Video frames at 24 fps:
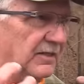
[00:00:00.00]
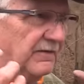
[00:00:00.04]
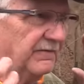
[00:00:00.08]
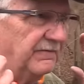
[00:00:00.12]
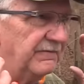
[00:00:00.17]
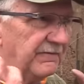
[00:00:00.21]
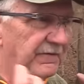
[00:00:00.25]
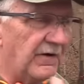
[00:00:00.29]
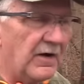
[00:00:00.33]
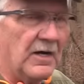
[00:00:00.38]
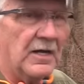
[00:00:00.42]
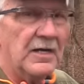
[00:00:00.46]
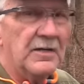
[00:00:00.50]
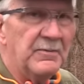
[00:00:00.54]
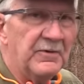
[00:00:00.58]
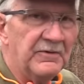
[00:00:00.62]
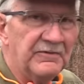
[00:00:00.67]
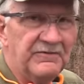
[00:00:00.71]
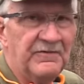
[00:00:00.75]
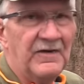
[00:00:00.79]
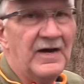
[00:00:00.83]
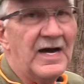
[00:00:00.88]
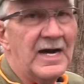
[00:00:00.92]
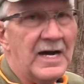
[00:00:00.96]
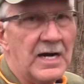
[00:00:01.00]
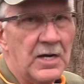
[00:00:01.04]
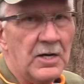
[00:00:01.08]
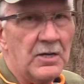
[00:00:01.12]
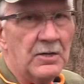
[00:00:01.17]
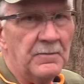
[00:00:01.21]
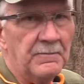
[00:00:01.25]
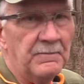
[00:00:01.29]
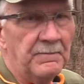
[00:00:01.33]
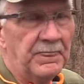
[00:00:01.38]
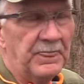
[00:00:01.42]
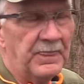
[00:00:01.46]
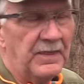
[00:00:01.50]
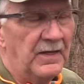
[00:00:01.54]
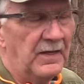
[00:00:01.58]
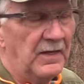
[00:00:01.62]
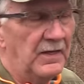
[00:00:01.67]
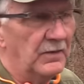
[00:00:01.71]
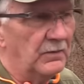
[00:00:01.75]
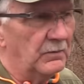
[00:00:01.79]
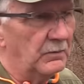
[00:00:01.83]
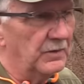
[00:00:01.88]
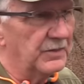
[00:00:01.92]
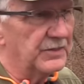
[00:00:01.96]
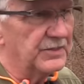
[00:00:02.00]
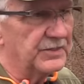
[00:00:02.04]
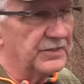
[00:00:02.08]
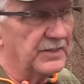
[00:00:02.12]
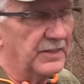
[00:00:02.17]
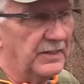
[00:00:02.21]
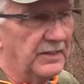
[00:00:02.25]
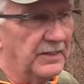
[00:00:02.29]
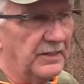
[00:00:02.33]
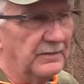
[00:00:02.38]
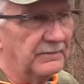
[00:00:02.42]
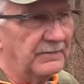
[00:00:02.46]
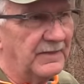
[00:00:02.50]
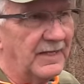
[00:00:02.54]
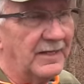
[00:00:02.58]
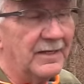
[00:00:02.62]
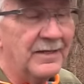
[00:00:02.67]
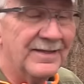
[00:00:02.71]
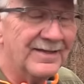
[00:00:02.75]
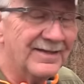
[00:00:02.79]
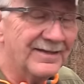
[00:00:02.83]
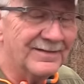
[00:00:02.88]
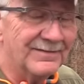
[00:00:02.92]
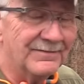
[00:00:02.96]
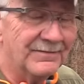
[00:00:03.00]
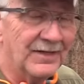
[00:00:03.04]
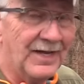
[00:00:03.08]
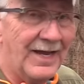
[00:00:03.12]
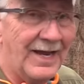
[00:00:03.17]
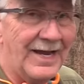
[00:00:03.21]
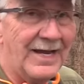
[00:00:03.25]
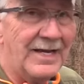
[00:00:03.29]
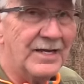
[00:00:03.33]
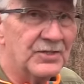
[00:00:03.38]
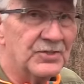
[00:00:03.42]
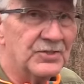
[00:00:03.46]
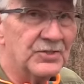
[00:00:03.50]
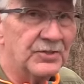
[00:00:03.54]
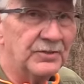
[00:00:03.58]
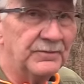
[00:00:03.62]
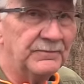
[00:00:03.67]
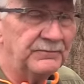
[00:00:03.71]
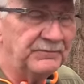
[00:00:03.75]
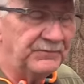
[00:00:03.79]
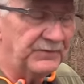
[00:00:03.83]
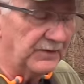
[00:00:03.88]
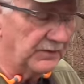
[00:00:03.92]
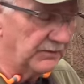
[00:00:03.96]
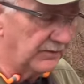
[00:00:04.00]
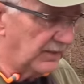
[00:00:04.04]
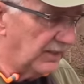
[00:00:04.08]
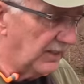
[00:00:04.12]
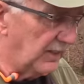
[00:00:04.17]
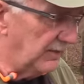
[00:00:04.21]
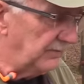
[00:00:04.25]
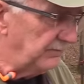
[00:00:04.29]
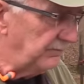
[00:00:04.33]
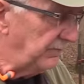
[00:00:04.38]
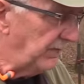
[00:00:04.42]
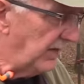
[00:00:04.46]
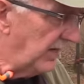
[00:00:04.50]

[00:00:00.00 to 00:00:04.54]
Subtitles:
the volume of fire was kind of the answer, okay?